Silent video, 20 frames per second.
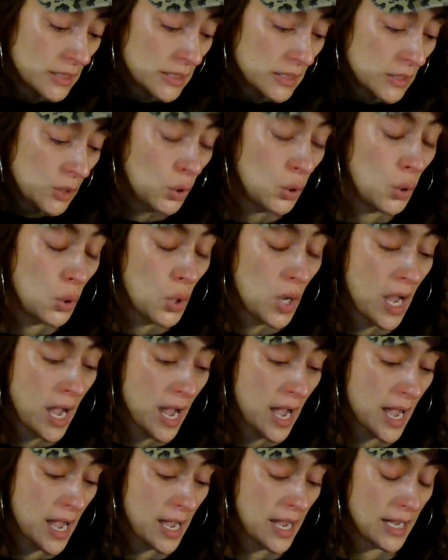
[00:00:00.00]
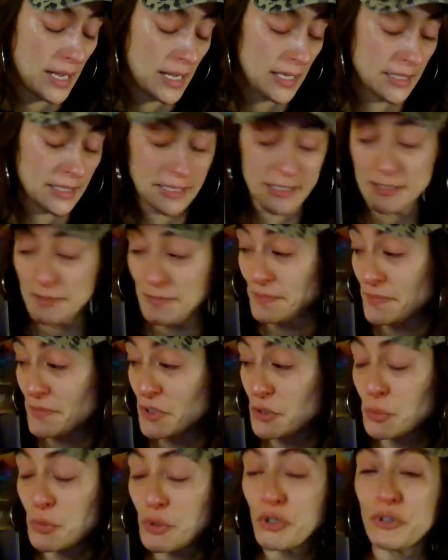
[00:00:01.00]
Whew.
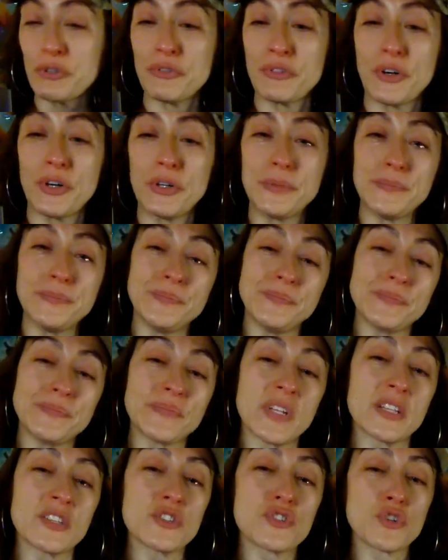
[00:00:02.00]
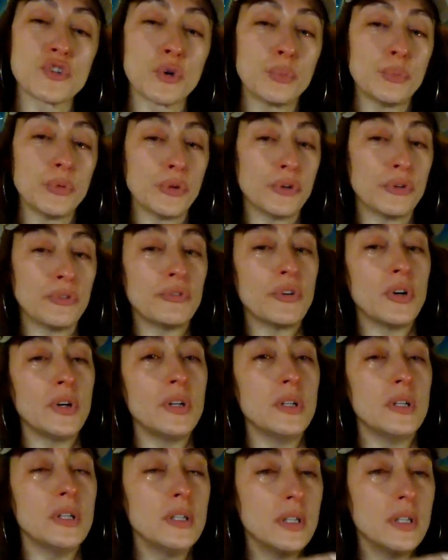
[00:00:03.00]
It's beautiful. It's so beautiful.